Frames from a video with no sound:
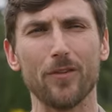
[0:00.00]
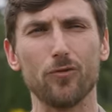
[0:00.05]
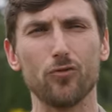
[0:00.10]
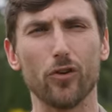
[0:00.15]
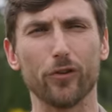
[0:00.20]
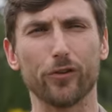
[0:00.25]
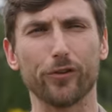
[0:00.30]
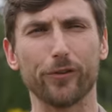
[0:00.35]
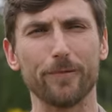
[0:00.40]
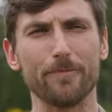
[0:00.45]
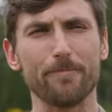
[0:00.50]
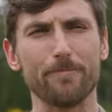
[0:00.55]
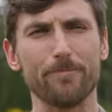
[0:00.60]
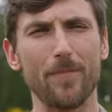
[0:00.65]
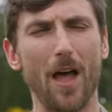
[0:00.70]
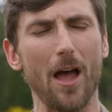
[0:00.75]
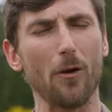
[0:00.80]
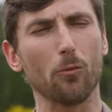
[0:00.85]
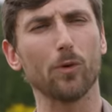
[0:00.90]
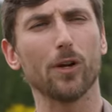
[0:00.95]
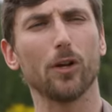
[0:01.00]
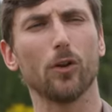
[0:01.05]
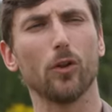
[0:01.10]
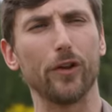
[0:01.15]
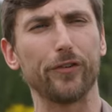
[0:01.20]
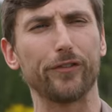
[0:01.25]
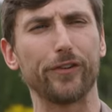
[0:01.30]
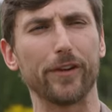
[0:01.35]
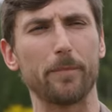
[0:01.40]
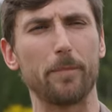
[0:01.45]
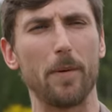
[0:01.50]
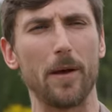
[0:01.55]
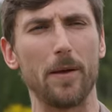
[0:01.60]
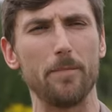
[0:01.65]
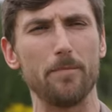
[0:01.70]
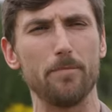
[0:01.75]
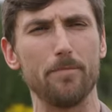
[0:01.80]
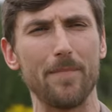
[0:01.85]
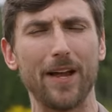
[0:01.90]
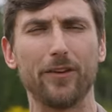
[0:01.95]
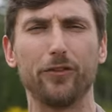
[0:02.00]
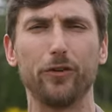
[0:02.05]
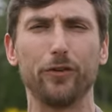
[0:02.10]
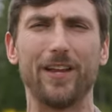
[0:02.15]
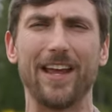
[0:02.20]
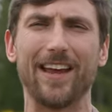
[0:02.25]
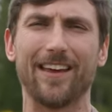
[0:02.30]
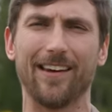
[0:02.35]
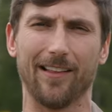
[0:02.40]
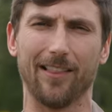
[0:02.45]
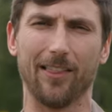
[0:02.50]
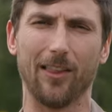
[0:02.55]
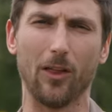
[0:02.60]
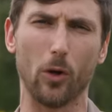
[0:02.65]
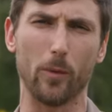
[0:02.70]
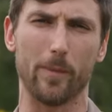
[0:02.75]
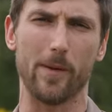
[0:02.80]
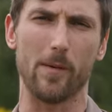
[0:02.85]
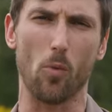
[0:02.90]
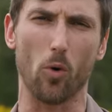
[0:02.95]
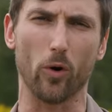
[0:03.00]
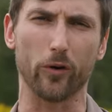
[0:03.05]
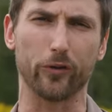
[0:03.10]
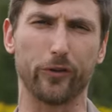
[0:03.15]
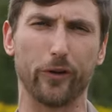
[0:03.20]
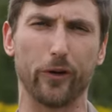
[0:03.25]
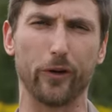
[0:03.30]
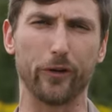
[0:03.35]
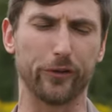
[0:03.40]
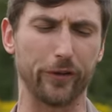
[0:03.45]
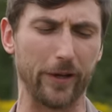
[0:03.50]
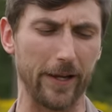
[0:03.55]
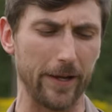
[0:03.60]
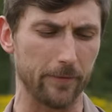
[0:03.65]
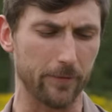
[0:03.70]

just not realistic, but makes you take it a little bit more seriously.